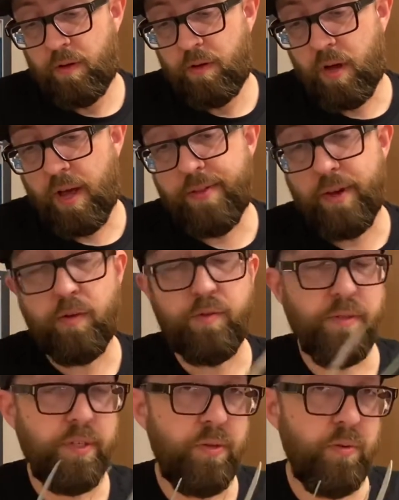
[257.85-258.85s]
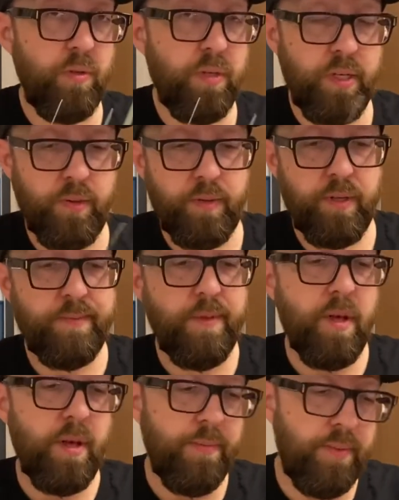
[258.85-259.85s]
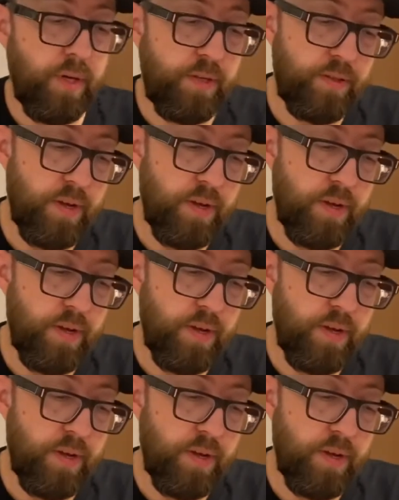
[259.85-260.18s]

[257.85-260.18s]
I thought it was really cool anyway. But